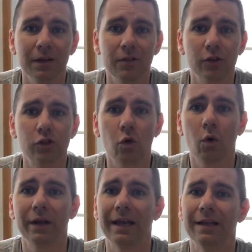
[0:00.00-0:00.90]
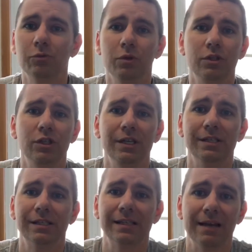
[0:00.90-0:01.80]
The story ends with
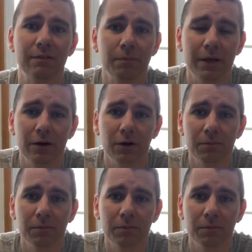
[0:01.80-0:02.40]
Jesus saving Peter,